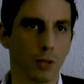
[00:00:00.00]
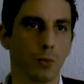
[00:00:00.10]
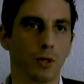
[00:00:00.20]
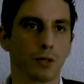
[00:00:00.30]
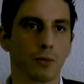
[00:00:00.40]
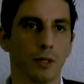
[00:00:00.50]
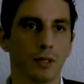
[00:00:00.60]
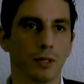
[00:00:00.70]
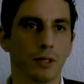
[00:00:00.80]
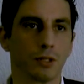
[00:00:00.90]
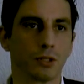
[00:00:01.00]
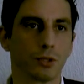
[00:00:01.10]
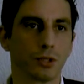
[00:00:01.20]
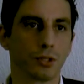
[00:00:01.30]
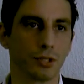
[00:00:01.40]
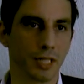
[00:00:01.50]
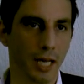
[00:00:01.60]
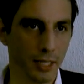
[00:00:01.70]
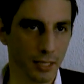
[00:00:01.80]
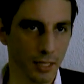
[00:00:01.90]
I worked with Social
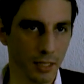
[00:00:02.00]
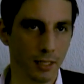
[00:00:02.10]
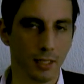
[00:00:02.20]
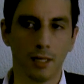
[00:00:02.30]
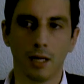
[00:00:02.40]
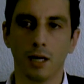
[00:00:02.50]
Society.